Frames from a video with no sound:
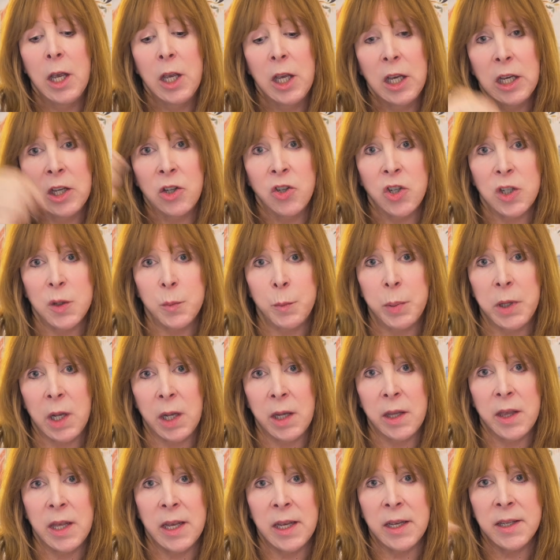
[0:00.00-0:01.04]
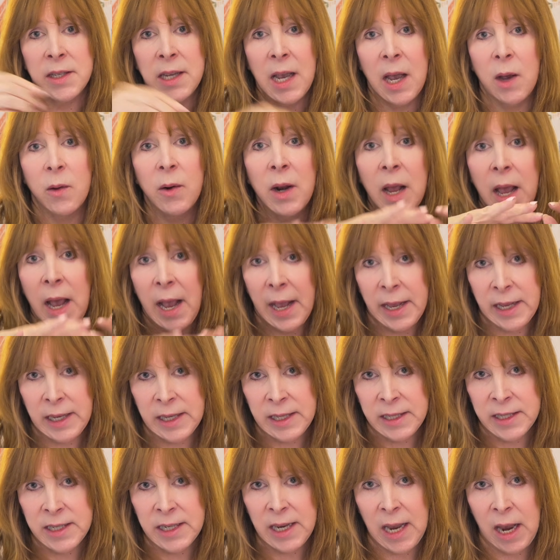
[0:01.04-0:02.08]
you can just pluck things out and you
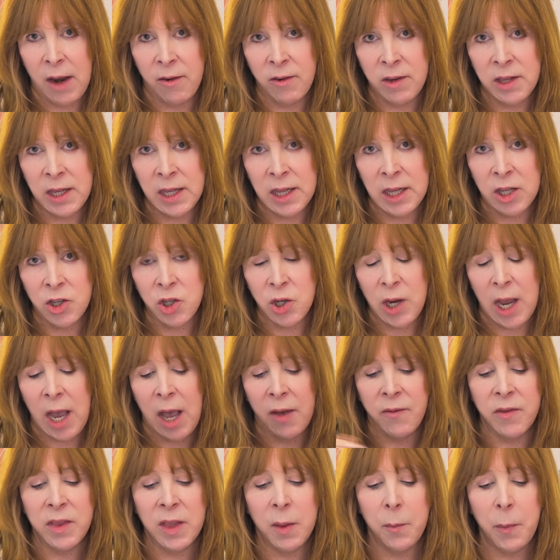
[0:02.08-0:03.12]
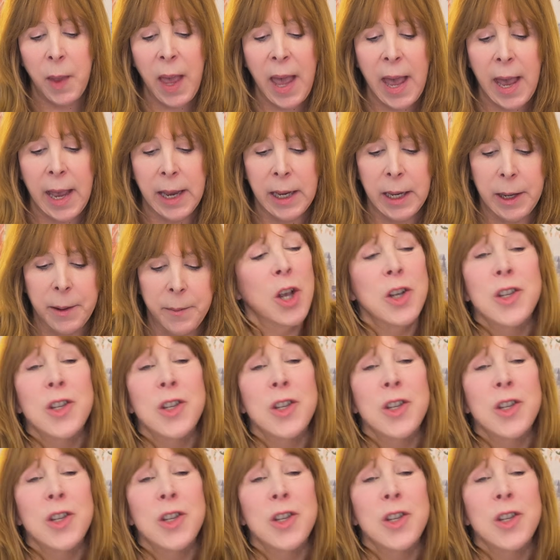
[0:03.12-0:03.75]
can see everything that you have in the bag.